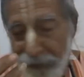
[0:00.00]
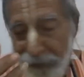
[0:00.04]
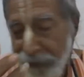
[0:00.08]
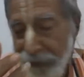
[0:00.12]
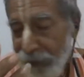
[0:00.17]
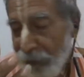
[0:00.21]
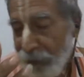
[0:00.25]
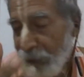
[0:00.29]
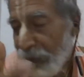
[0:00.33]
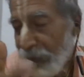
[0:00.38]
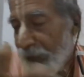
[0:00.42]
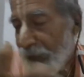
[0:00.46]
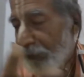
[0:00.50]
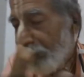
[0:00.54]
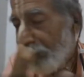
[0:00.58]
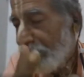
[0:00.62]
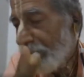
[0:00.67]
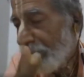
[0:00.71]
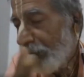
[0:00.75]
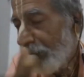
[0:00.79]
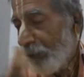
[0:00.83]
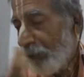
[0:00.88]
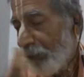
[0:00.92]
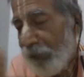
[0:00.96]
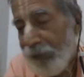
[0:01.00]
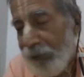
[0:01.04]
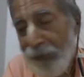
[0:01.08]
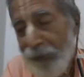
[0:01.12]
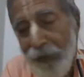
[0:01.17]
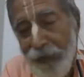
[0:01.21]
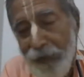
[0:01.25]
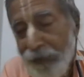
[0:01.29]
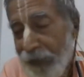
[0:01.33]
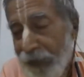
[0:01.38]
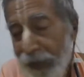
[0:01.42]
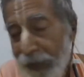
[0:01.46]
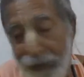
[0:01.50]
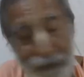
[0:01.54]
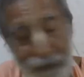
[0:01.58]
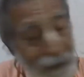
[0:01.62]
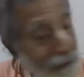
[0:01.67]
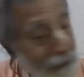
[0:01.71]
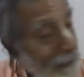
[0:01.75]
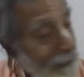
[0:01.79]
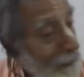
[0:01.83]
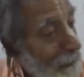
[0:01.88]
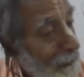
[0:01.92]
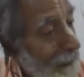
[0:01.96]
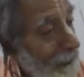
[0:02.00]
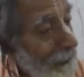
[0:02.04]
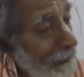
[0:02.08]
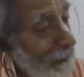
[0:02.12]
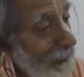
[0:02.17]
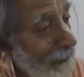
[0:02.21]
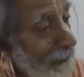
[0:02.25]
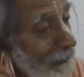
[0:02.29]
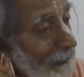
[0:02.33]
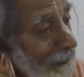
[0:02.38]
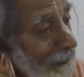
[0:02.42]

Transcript: She was able to attract anybody.